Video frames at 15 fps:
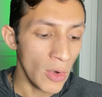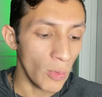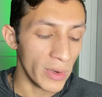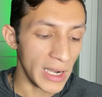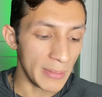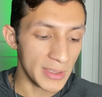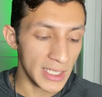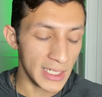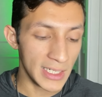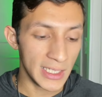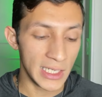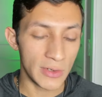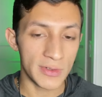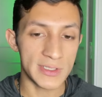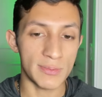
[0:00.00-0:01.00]
What I'm getting
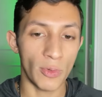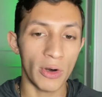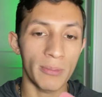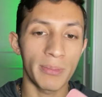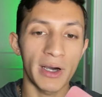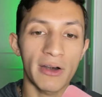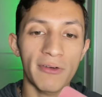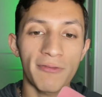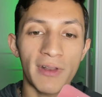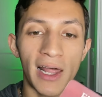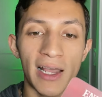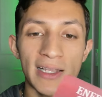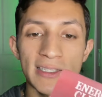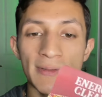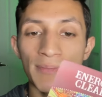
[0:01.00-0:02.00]
here is more
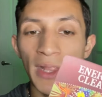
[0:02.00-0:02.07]
butterflies,